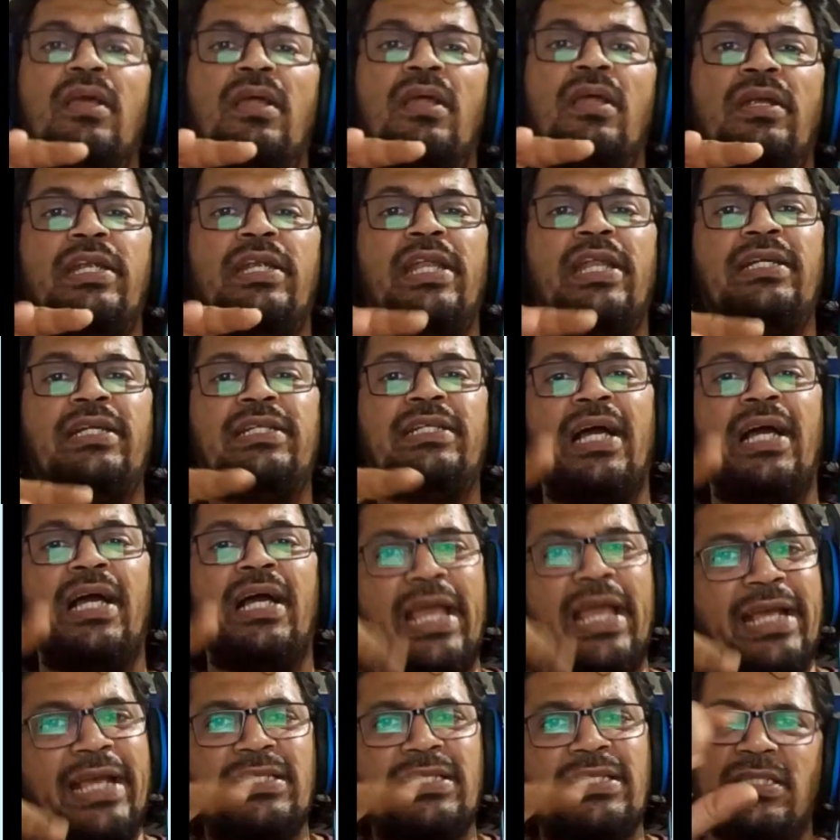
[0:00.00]
delta
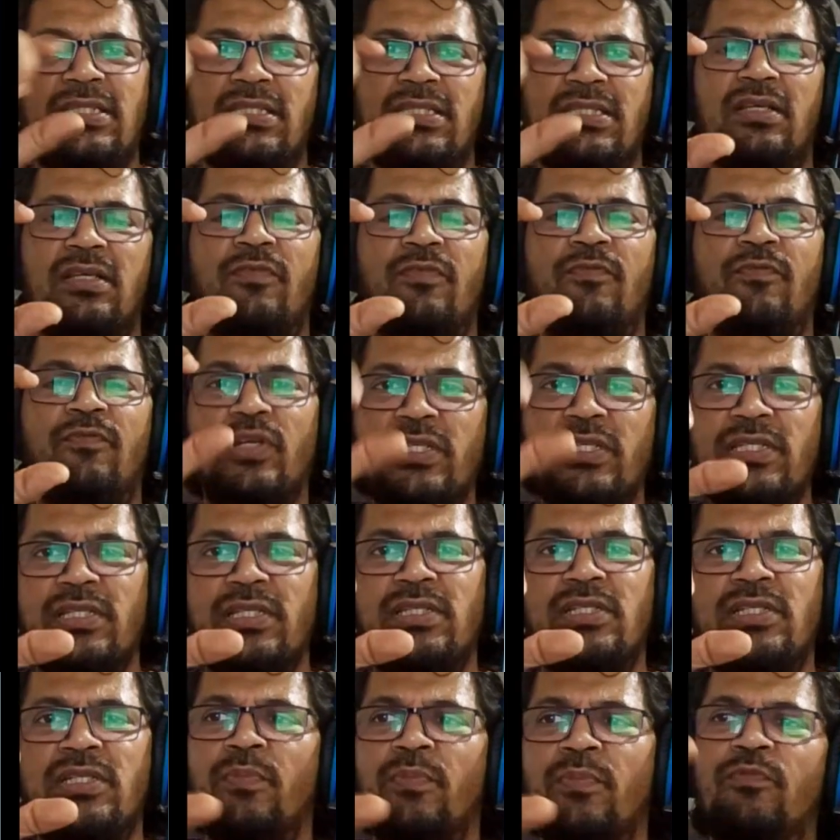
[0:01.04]
S for a
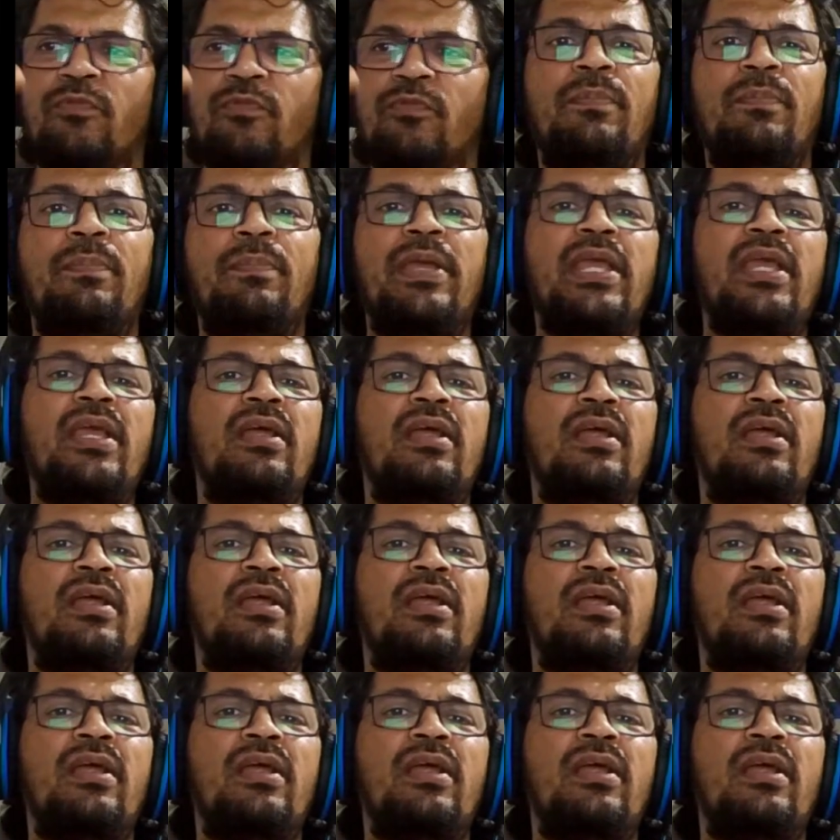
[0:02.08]
system will be